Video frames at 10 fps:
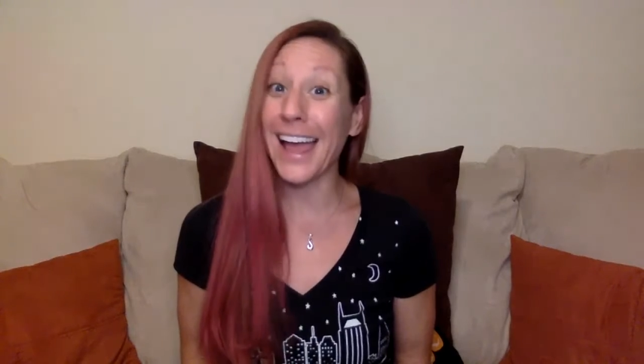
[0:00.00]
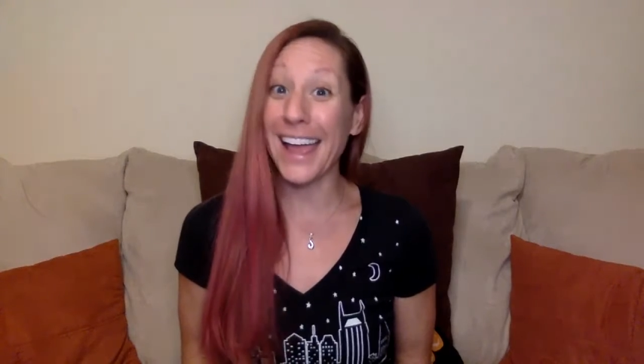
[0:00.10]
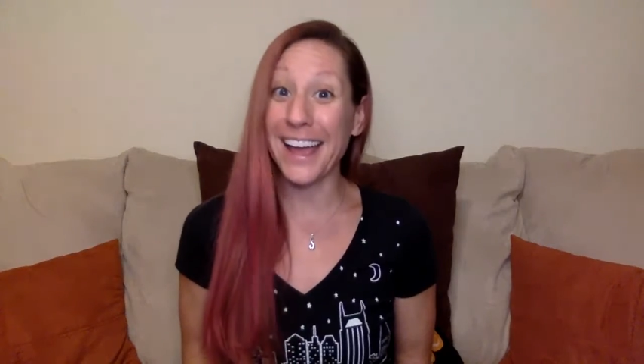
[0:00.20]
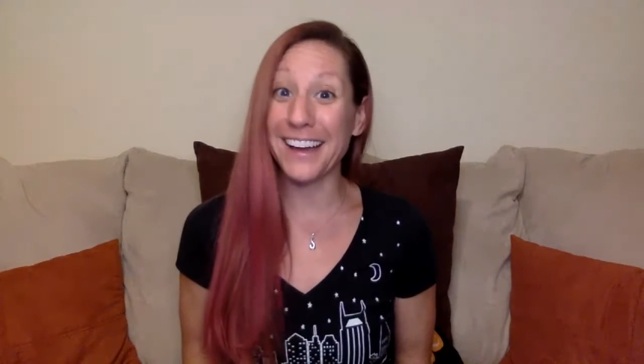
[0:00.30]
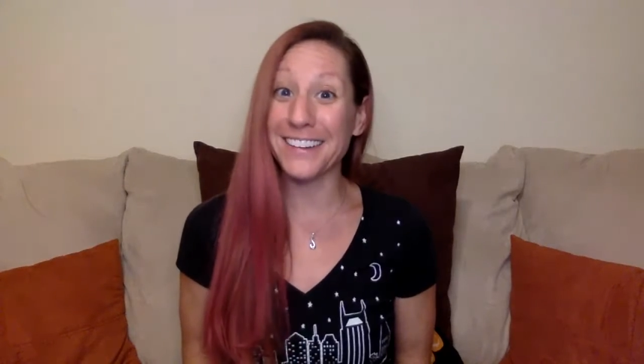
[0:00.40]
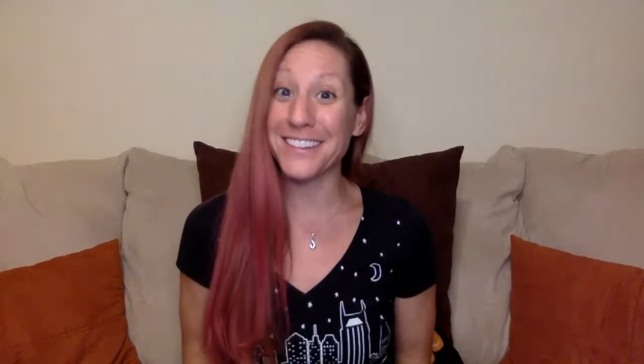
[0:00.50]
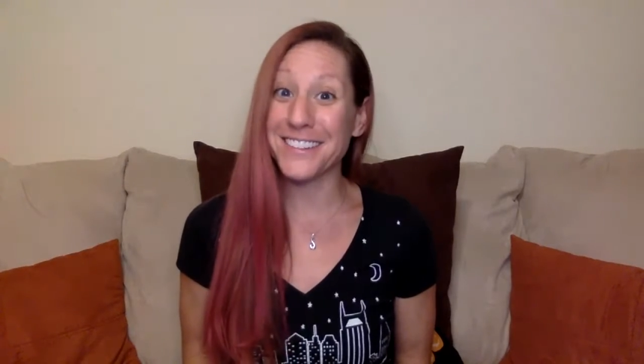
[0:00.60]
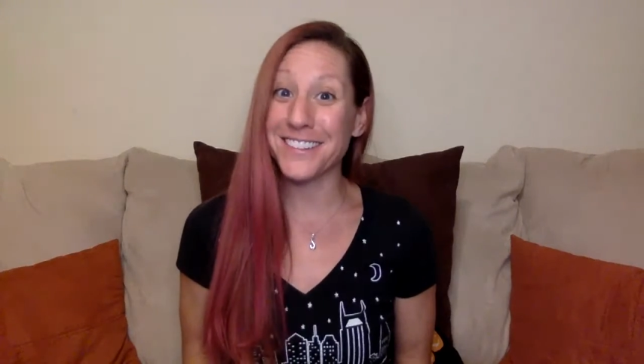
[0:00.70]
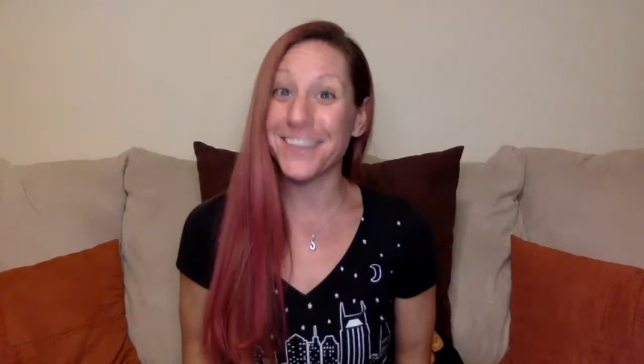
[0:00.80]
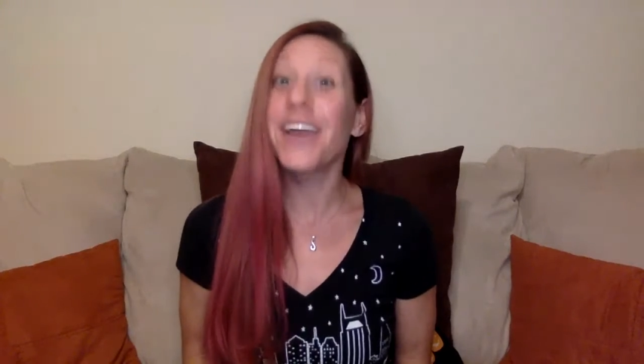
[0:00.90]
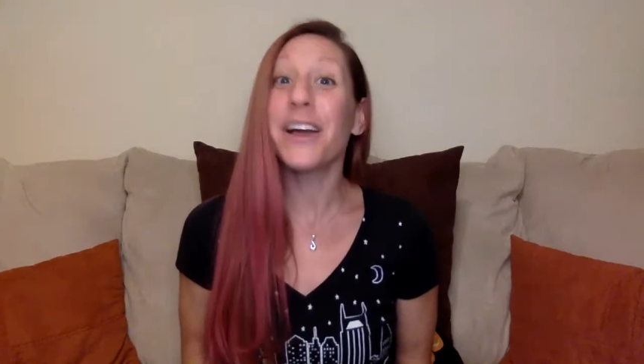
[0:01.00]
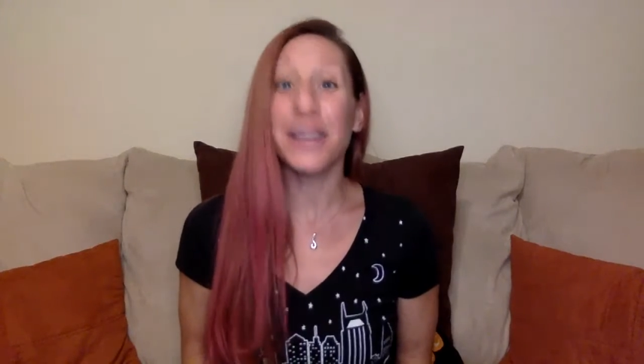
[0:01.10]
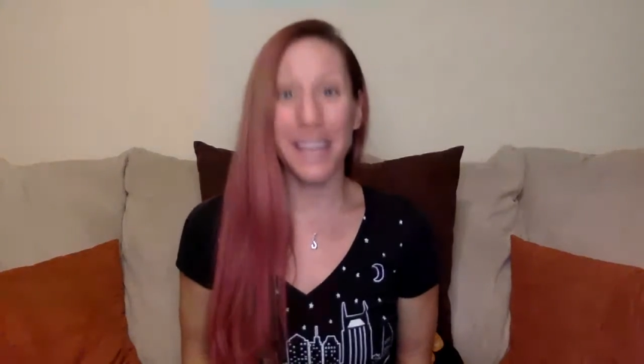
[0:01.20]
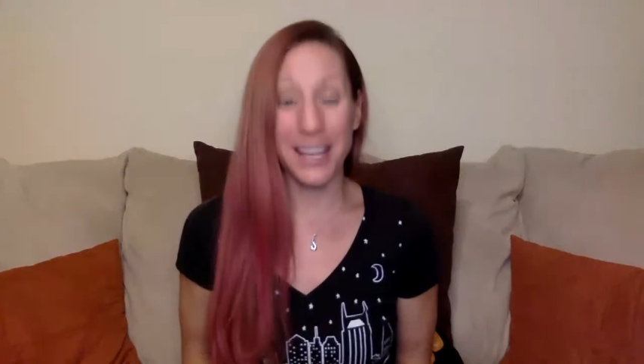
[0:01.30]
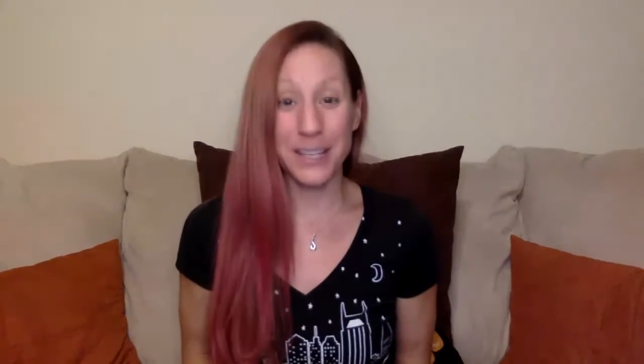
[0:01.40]
And
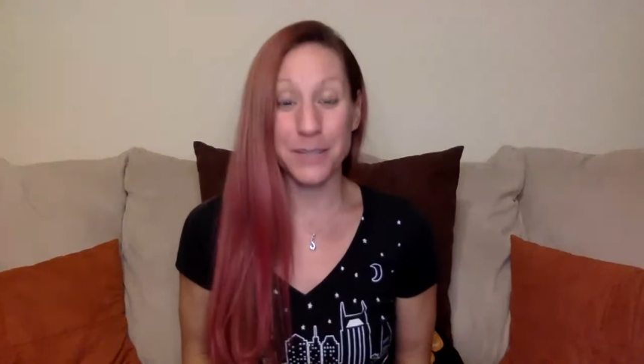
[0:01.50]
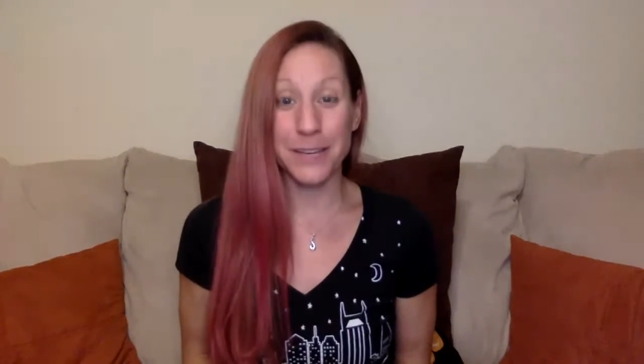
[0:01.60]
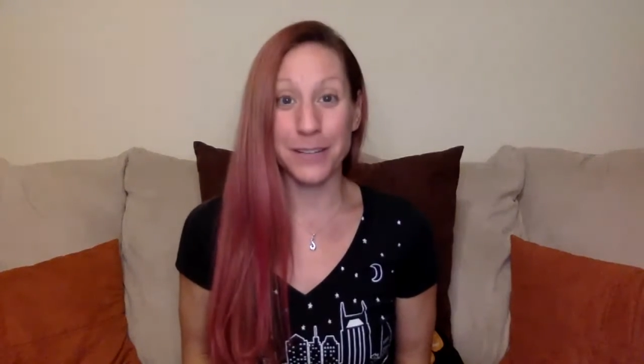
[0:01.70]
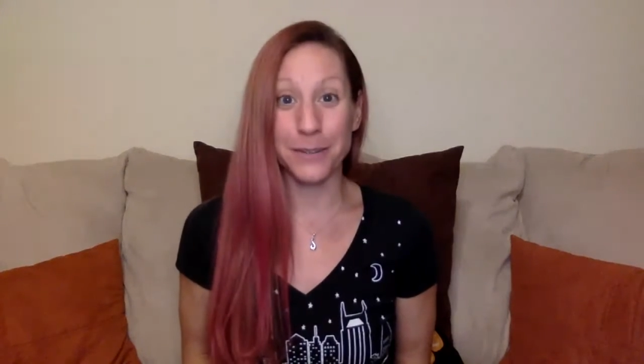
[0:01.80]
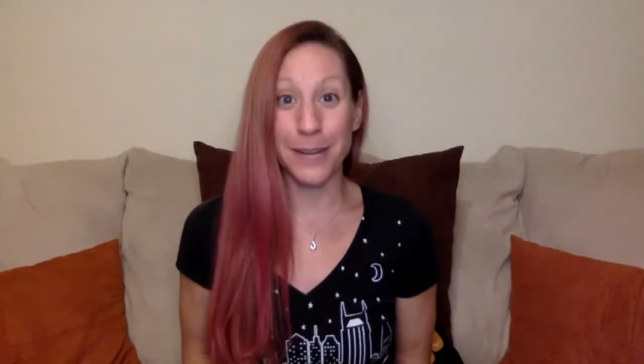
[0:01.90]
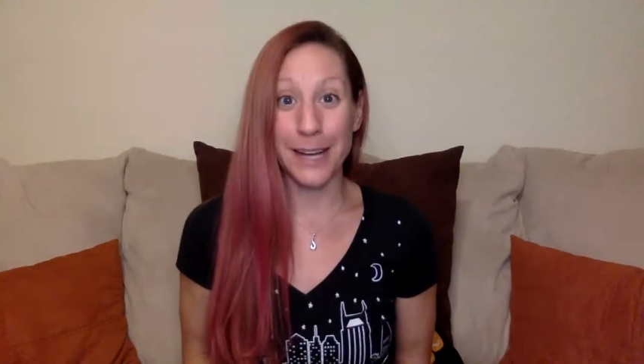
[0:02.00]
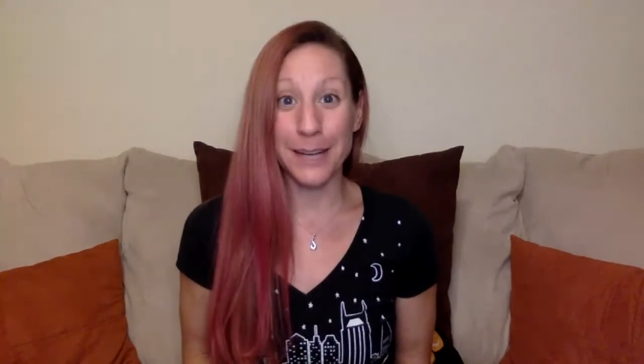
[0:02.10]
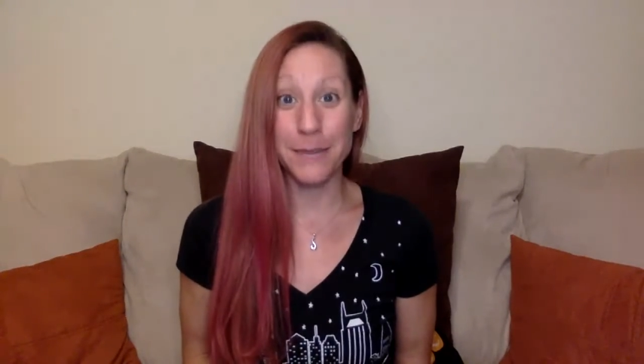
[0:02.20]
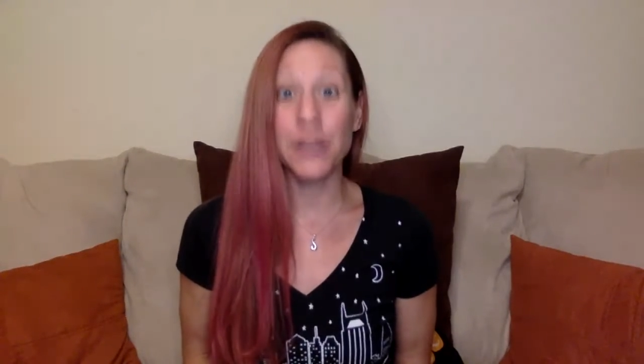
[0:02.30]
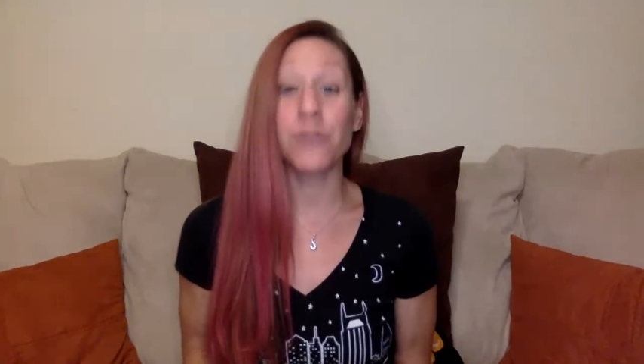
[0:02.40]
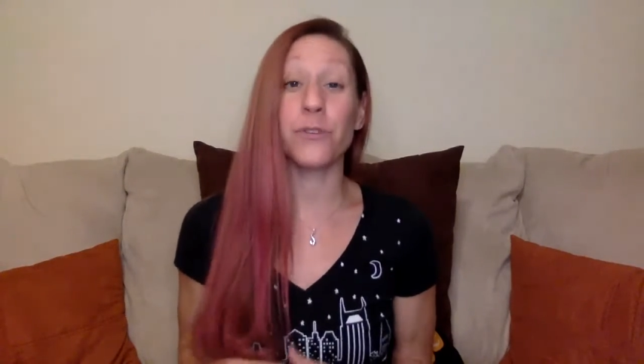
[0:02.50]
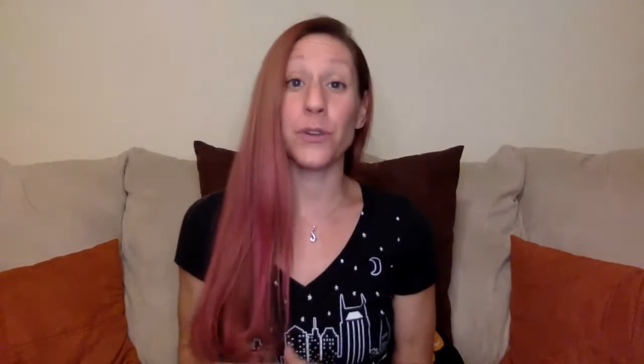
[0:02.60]
can you make a rhyme